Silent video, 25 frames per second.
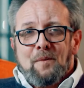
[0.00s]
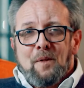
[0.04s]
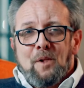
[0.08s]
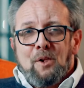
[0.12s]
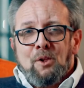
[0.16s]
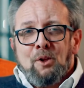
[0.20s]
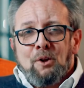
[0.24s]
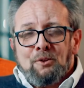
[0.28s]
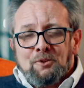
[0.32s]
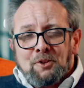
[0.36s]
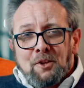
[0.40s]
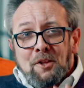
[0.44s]

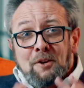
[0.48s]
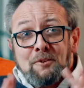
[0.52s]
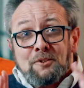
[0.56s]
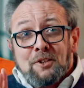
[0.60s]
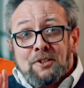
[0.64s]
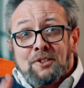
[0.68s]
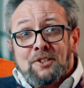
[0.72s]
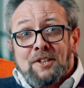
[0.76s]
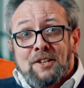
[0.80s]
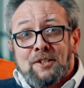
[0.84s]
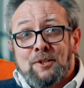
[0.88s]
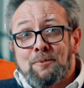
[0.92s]
Lots of those
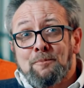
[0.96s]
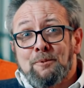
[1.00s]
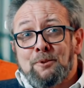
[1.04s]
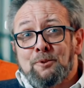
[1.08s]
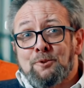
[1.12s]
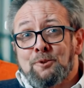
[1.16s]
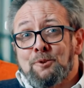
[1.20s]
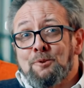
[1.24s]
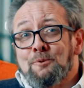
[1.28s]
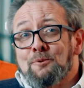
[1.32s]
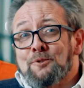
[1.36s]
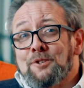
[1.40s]
assessment
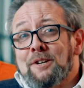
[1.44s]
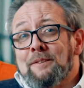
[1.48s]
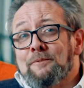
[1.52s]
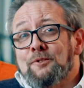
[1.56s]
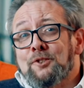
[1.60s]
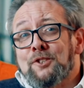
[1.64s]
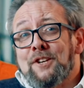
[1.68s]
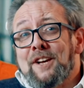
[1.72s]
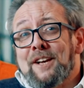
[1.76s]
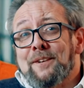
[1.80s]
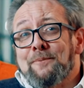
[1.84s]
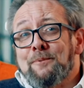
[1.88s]
tools I've
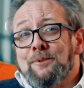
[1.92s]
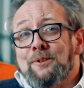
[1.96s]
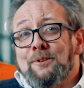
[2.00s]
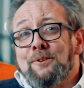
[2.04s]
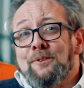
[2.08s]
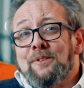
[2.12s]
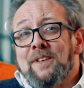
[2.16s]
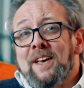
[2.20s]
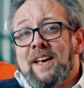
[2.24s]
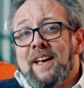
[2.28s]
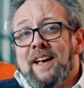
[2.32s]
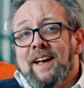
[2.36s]
shared with
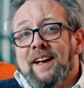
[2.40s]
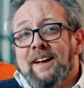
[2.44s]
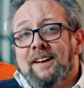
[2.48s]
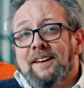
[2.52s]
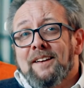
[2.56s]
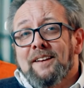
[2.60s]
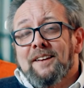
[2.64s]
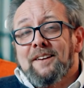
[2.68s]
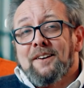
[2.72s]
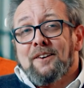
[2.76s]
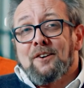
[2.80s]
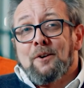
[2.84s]
you there
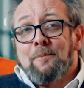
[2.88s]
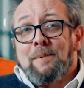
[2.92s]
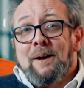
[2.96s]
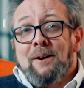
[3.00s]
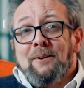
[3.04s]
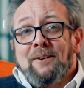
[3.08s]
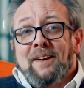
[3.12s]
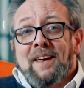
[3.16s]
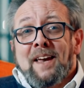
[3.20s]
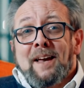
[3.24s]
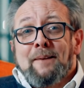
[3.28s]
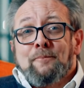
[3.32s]
are
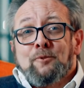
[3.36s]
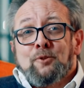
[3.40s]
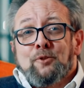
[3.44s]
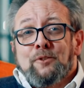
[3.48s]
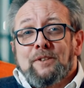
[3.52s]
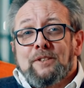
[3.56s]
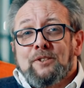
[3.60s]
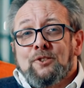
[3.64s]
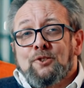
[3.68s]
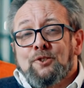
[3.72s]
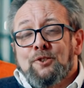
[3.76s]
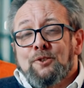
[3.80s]
about
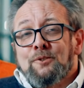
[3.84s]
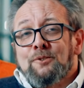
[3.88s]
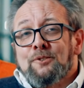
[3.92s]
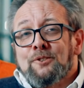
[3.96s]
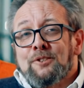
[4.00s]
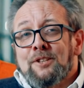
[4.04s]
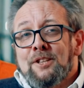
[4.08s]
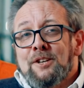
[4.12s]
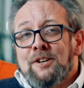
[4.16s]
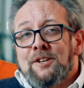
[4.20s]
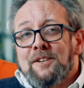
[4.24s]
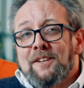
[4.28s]
capturing
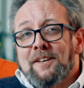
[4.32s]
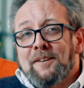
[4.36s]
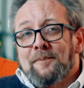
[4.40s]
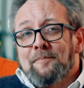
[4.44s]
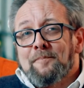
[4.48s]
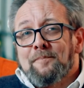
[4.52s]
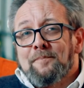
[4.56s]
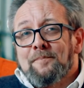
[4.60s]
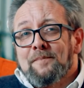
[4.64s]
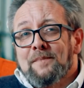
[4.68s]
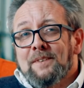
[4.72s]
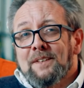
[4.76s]
students' learning.
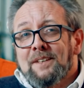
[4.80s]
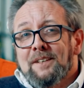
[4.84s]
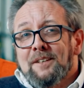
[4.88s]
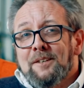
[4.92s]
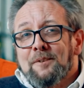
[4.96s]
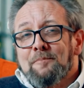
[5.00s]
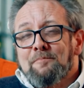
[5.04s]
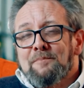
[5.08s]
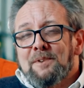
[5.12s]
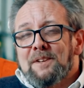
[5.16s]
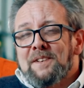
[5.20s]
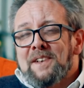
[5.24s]

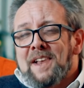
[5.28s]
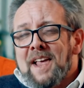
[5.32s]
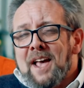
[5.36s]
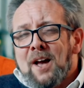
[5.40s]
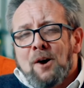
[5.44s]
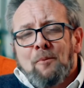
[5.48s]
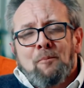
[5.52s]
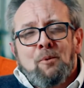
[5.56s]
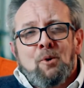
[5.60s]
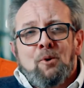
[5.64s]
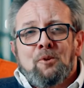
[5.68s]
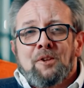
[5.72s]
But
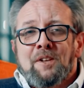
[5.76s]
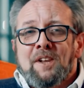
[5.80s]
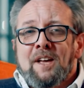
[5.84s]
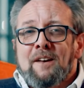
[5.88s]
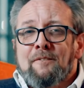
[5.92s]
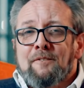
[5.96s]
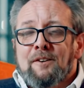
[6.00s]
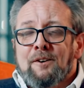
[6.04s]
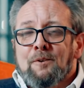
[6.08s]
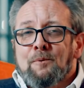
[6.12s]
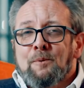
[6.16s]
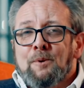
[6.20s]
now more than
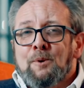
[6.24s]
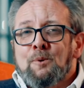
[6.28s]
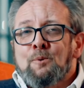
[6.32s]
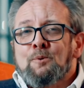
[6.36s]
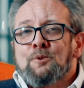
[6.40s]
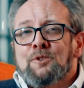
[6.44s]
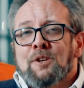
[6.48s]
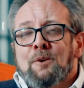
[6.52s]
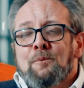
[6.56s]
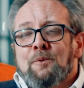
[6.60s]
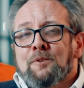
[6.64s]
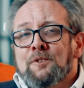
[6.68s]
ever, we
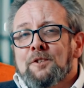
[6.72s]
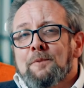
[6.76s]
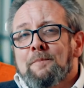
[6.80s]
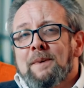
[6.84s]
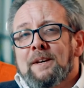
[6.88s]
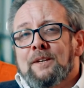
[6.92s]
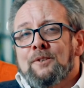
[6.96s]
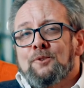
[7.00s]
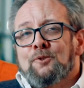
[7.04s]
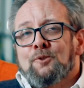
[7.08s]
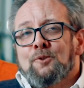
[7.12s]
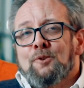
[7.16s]
also want to
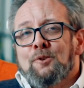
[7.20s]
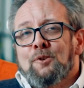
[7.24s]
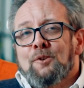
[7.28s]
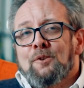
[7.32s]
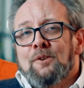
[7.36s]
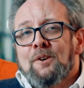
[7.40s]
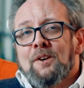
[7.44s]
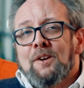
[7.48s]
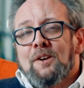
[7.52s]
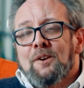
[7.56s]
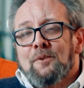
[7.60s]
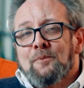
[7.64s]
make sure
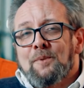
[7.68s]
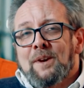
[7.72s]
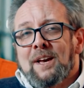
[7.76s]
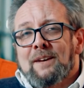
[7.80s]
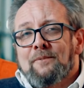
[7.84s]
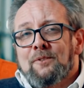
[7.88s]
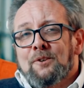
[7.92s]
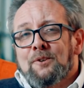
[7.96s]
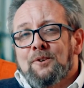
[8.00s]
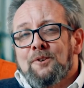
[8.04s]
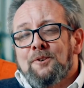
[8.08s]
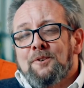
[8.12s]
we
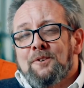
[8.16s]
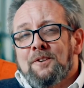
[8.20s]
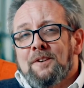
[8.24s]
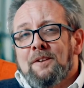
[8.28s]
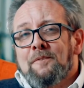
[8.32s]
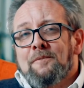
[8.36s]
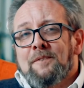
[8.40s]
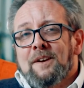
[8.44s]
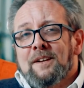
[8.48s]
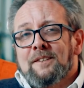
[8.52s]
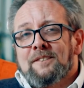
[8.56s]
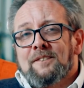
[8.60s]
have a good and
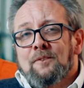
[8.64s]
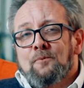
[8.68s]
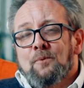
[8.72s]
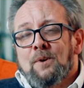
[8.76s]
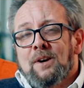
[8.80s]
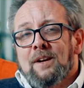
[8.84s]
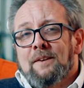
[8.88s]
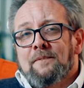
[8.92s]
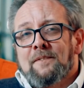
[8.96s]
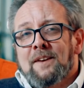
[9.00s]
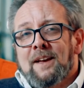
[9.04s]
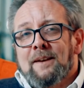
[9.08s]
effective
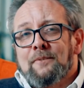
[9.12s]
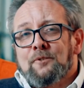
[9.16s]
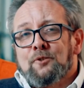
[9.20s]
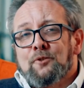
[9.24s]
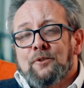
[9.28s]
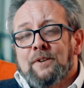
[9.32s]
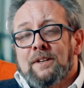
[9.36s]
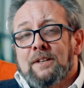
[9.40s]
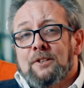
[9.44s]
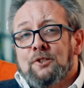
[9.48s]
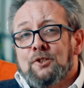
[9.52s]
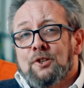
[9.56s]
way of
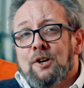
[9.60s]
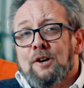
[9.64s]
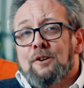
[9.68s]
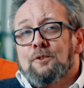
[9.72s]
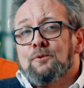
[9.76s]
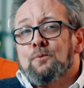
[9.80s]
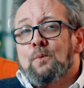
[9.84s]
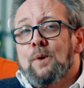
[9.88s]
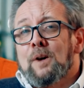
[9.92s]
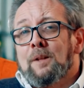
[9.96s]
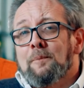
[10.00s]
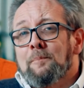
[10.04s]
capturing a
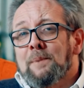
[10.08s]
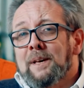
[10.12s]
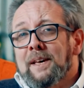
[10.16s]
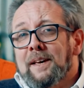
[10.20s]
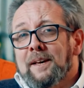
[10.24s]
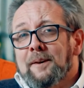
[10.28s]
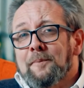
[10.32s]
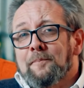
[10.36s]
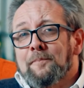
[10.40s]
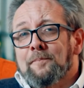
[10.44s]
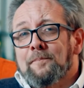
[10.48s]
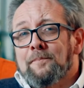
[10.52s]
child's
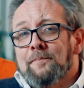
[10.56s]
well-being.